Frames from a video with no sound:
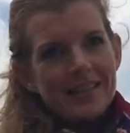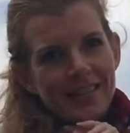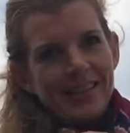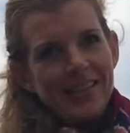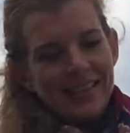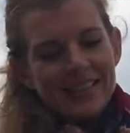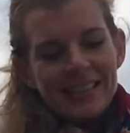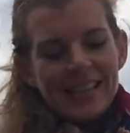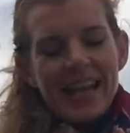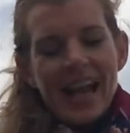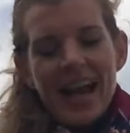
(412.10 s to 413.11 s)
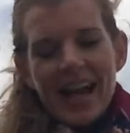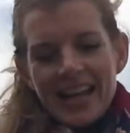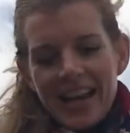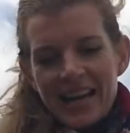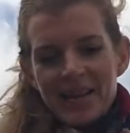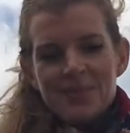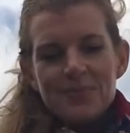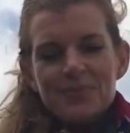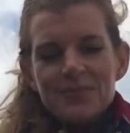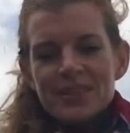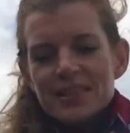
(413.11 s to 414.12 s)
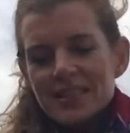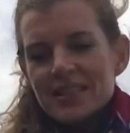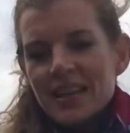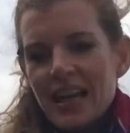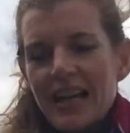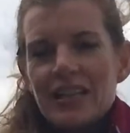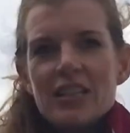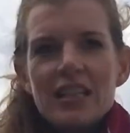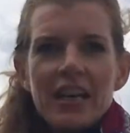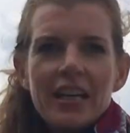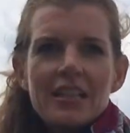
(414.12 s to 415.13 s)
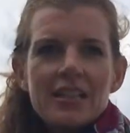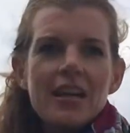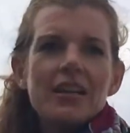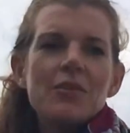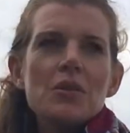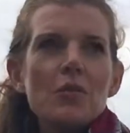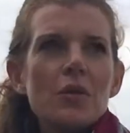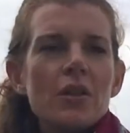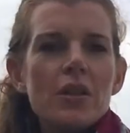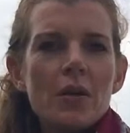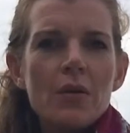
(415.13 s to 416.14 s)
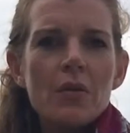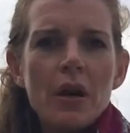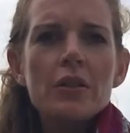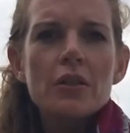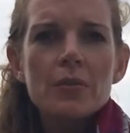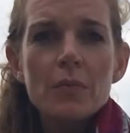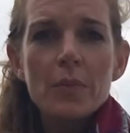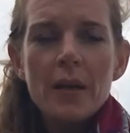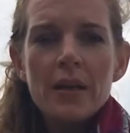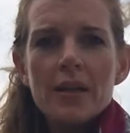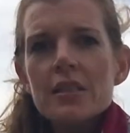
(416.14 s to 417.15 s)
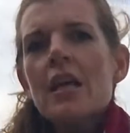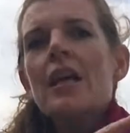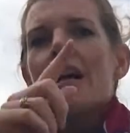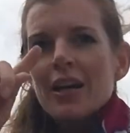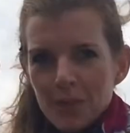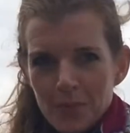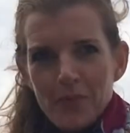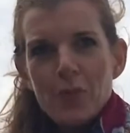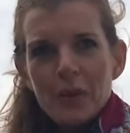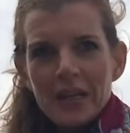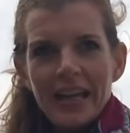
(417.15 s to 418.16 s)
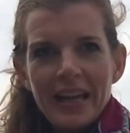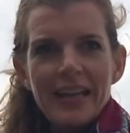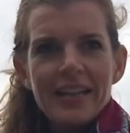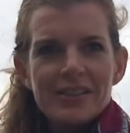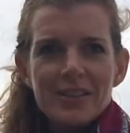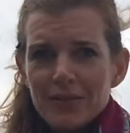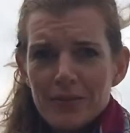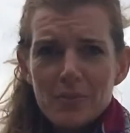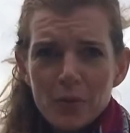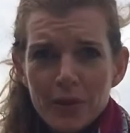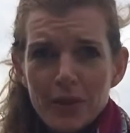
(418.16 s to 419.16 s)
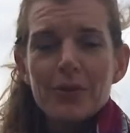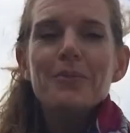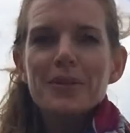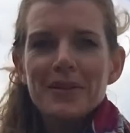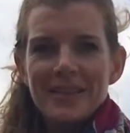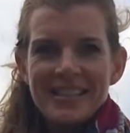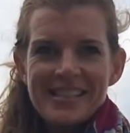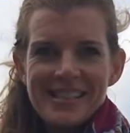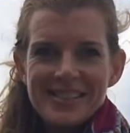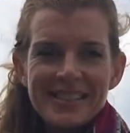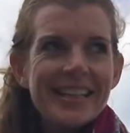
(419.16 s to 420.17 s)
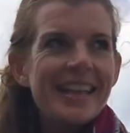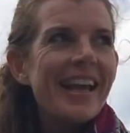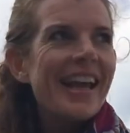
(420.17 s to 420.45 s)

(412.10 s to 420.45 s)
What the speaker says: Haha. And actually I didn't. That was at 1:30. I took more painkillers. Got up at 4 again. Sorry if I'm boring you about this story.